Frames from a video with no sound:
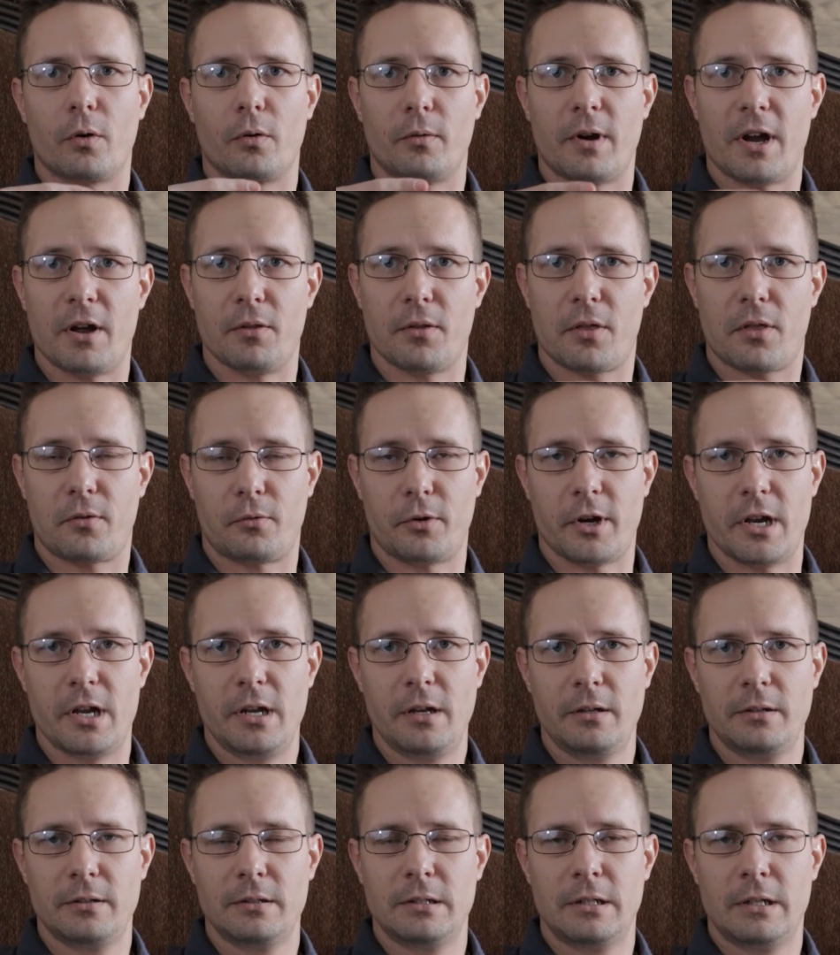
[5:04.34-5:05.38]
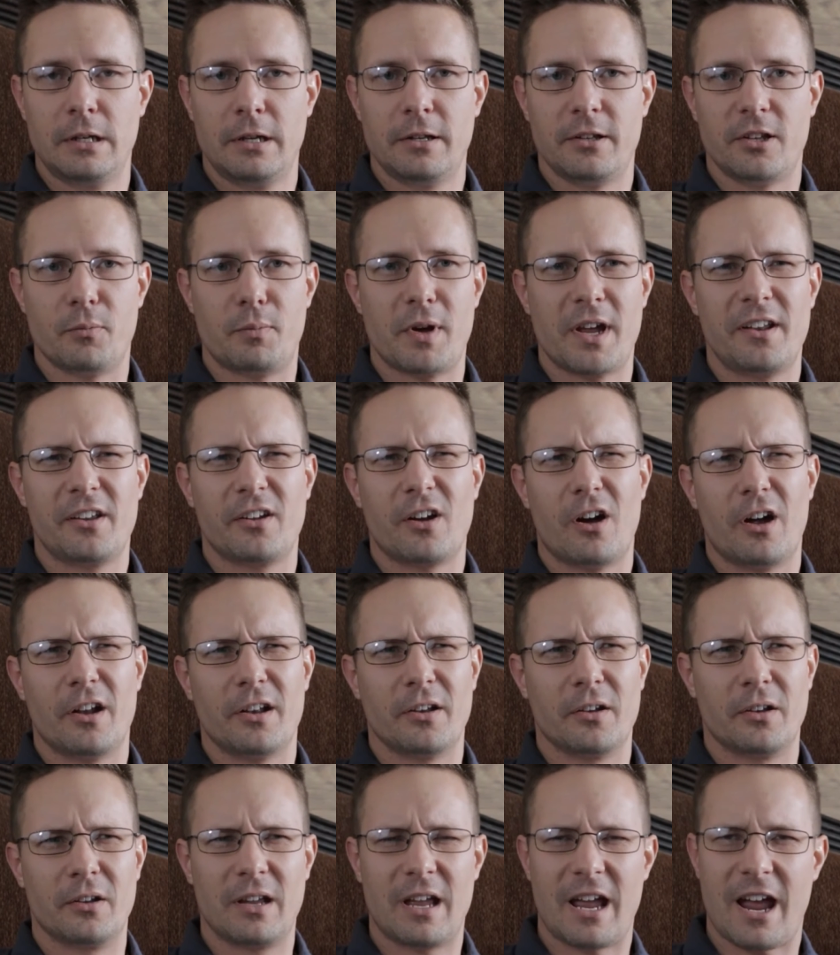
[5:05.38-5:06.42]
round three, depending
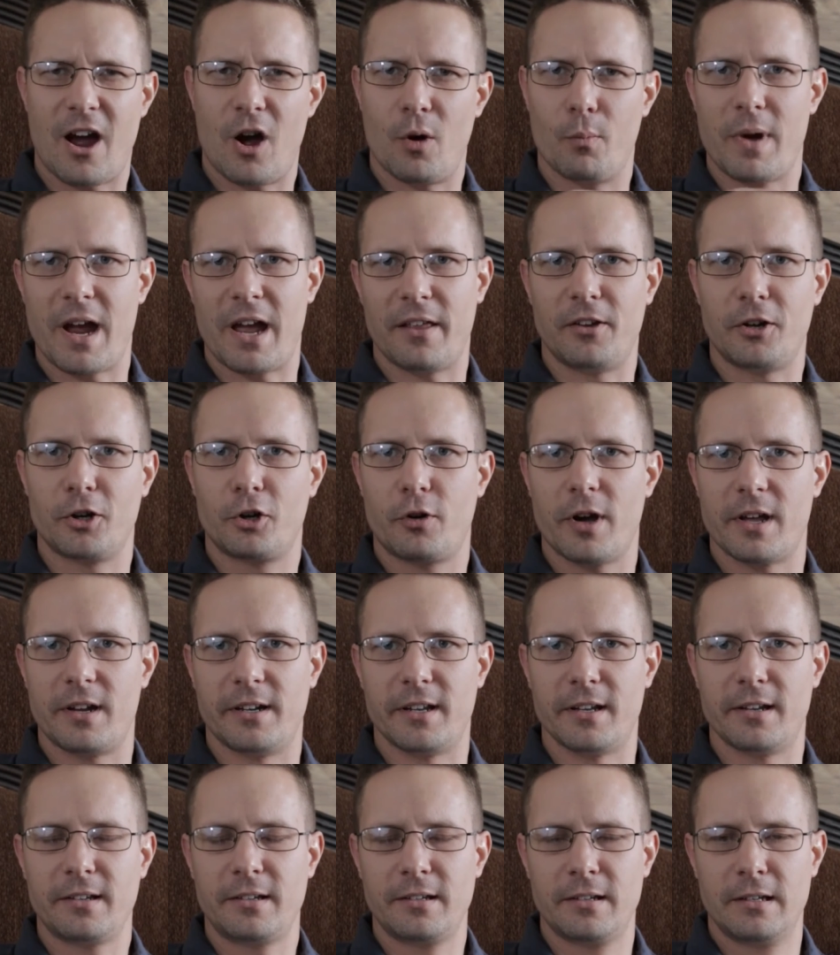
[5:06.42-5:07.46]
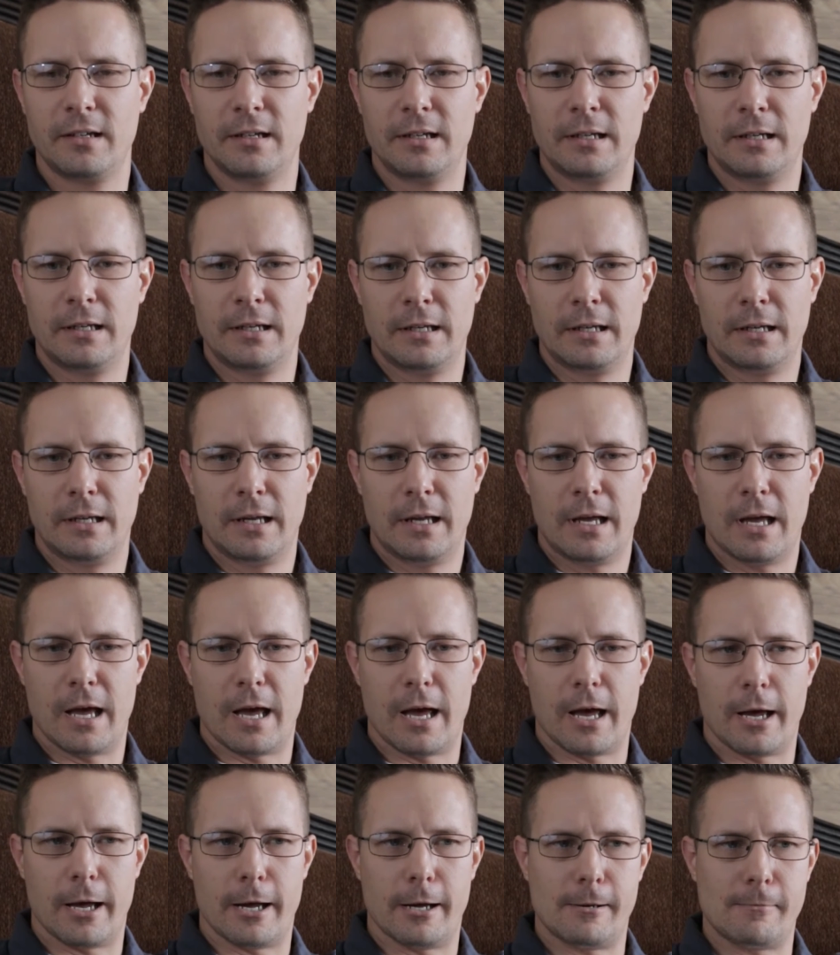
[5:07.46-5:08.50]
on how bad their credit is.
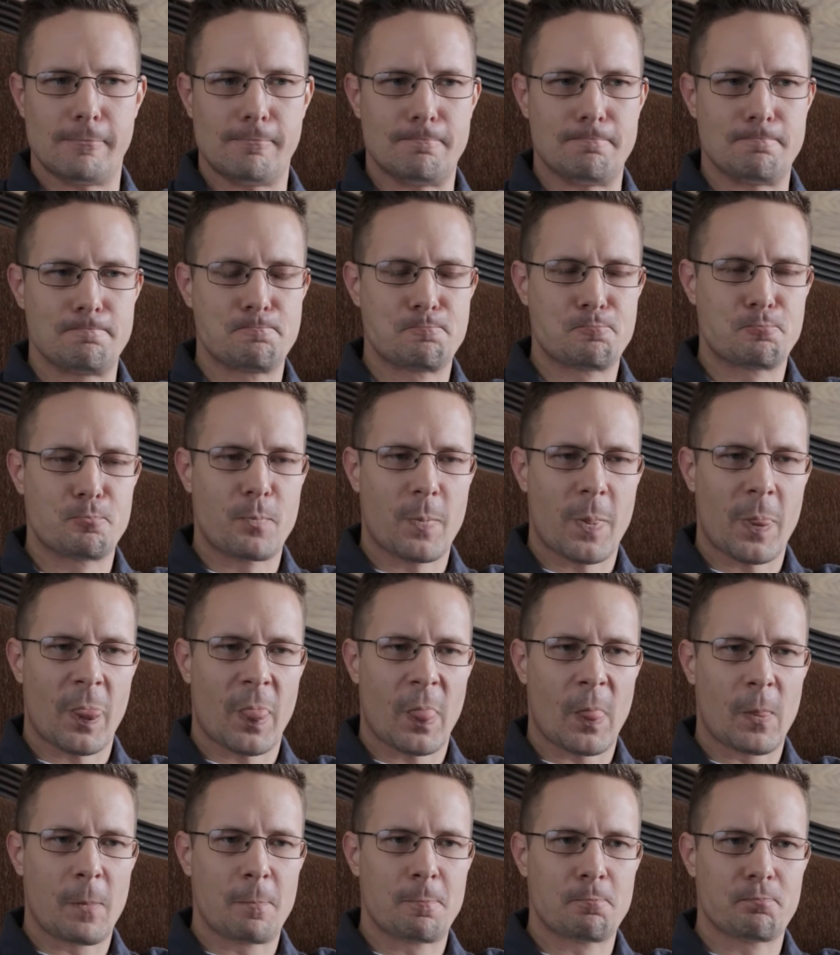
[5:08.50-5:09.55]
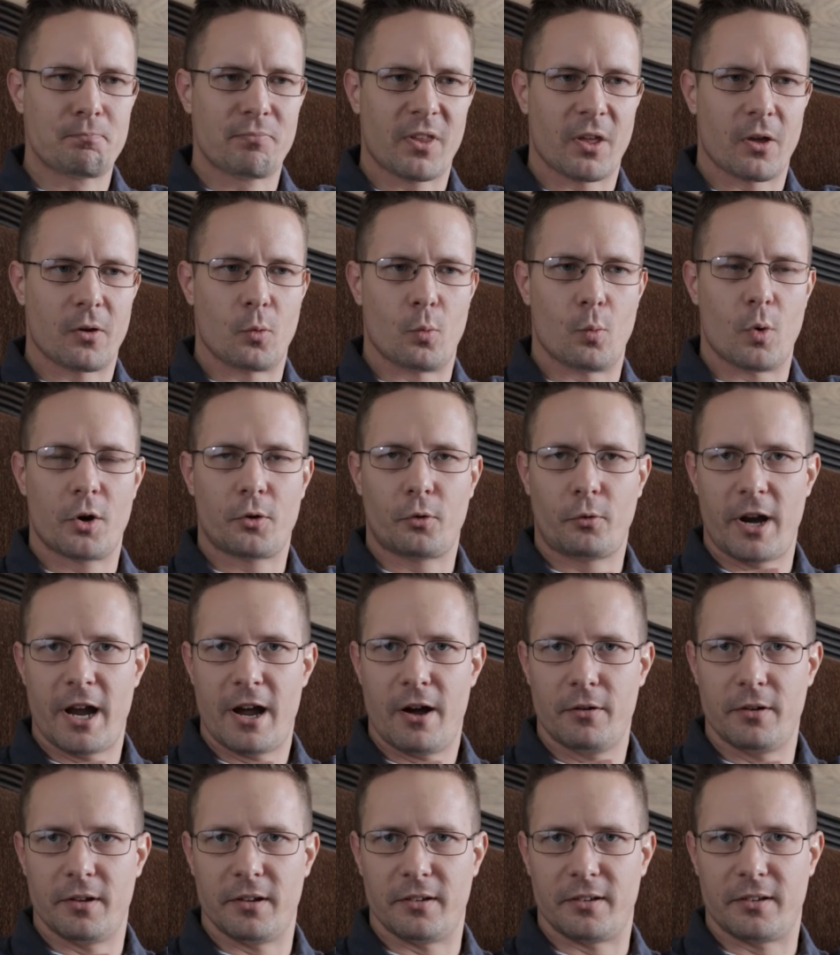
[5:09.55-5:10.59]
Um, One
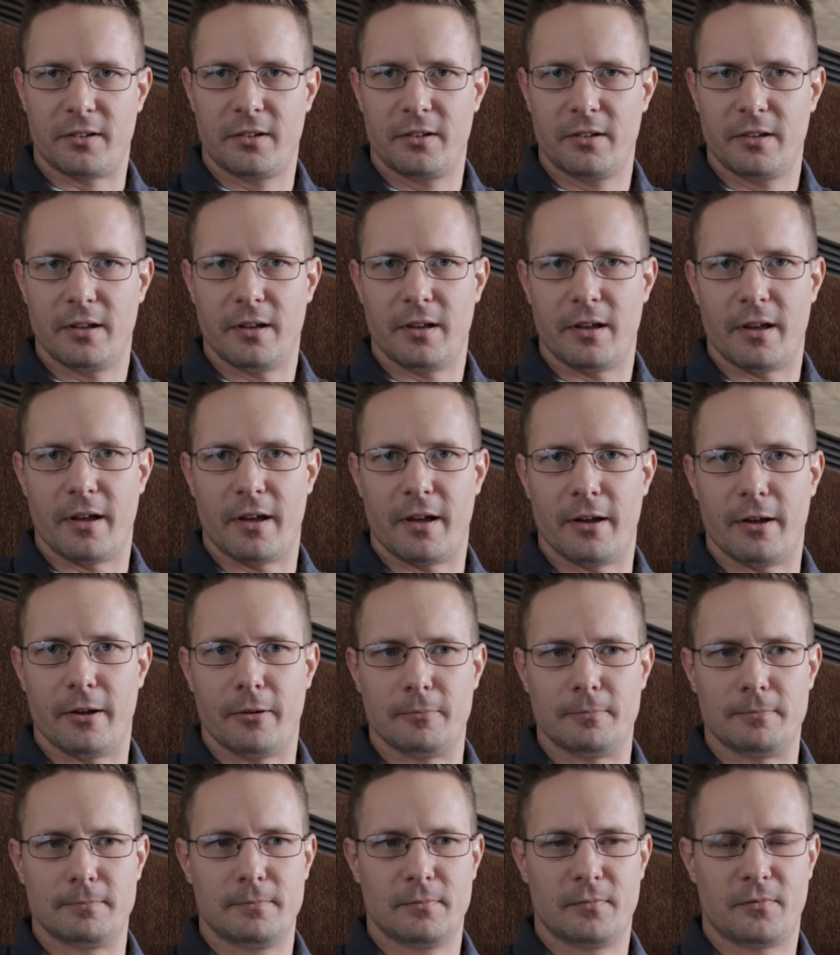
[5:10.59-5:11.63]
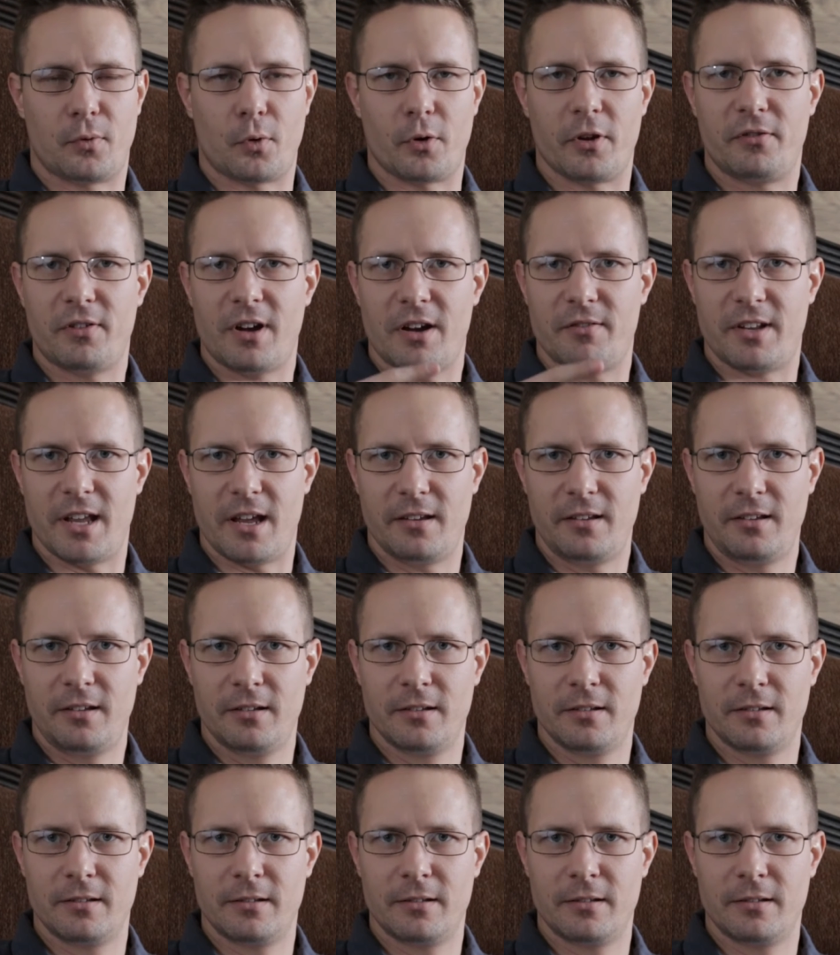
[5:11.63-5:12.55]
round is 45 days,